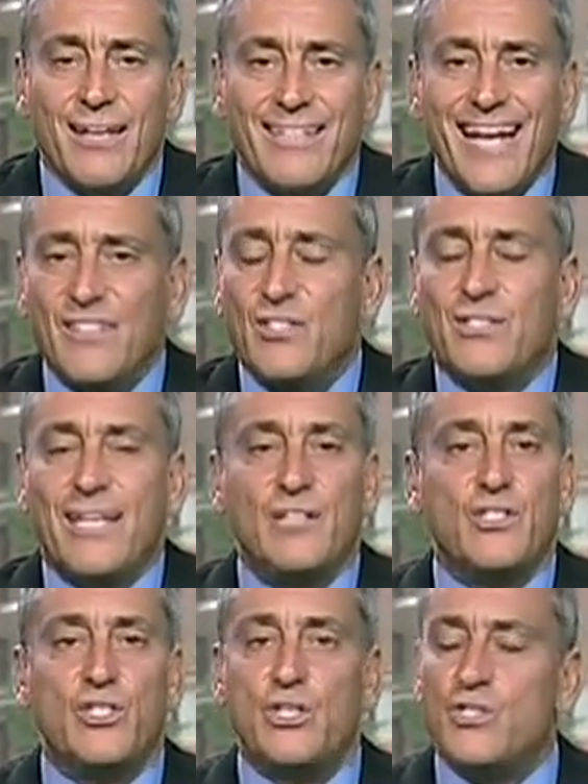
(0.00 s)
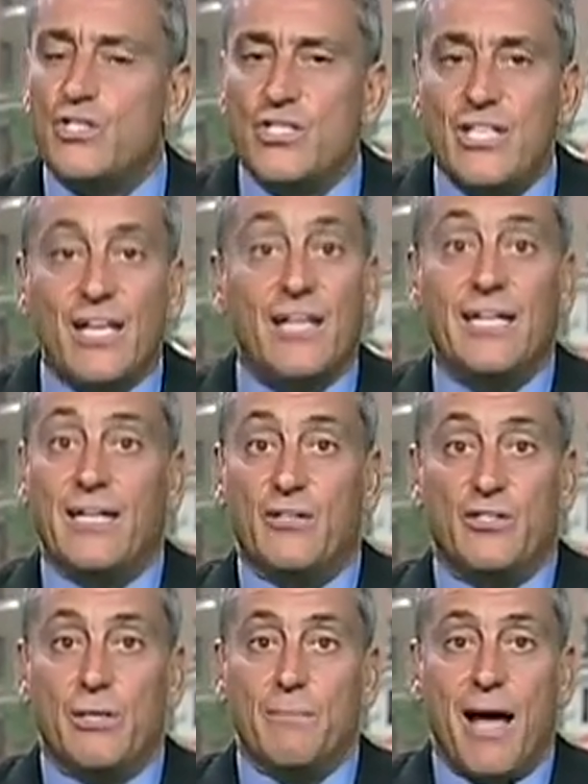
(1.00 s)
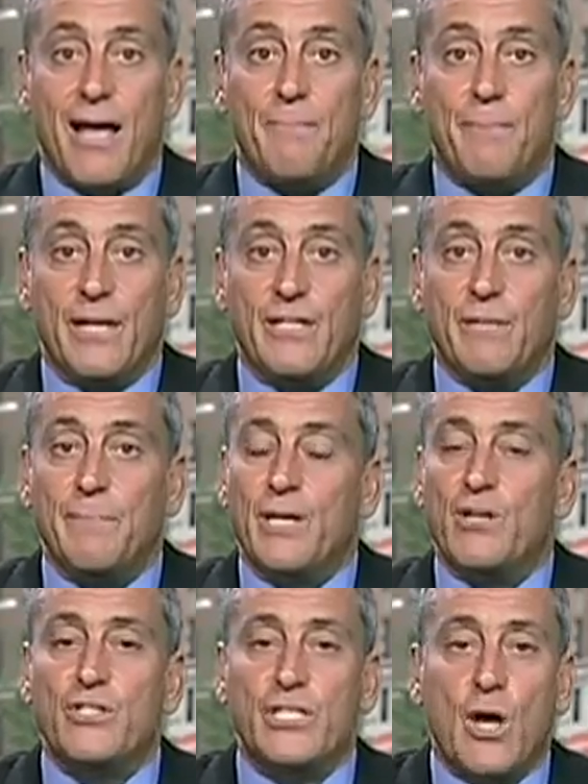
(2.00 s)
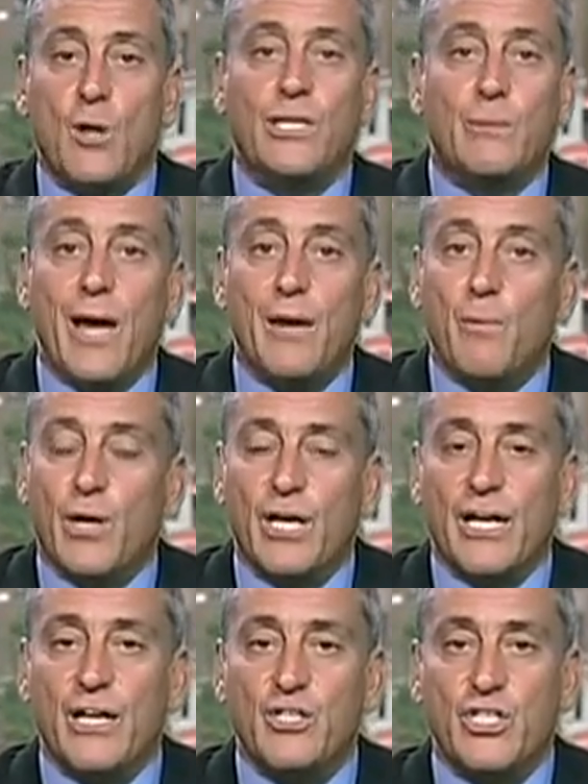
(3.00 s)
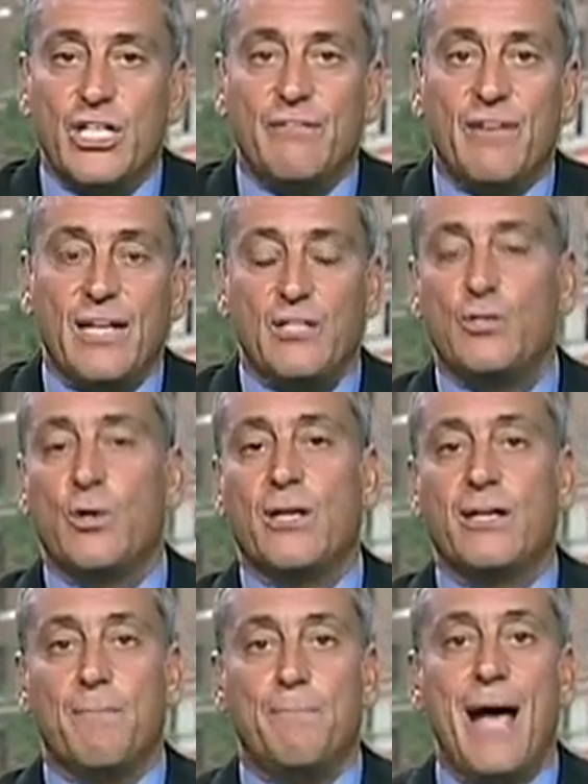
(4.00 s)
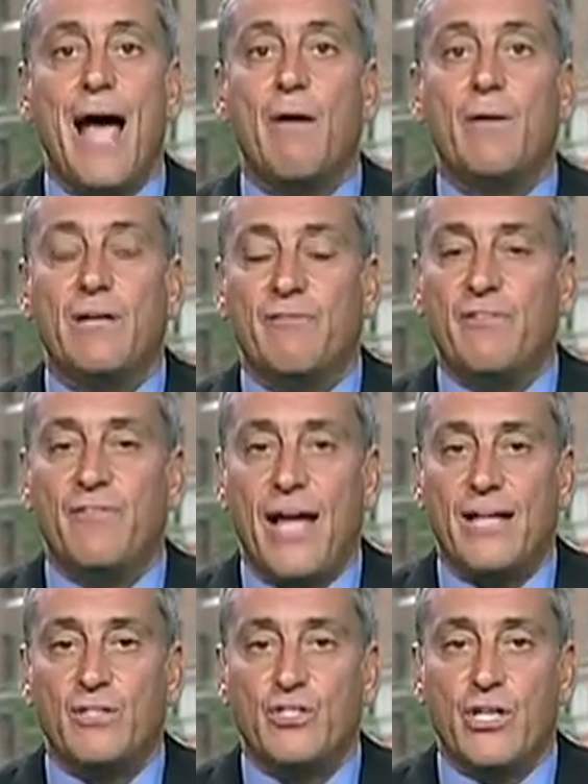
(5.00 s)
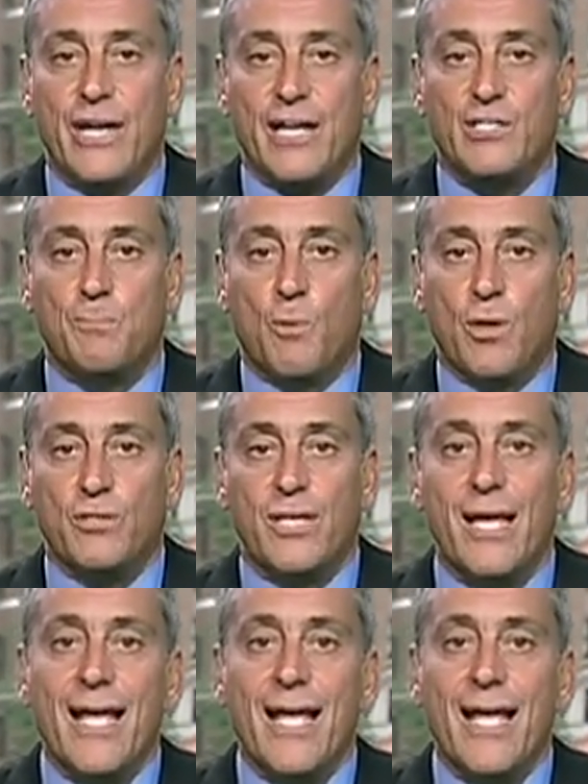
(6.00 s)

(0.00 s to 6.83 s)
that's just silliness in my opinion, because the only way we're going to achieve any sort of comparative advantage in exports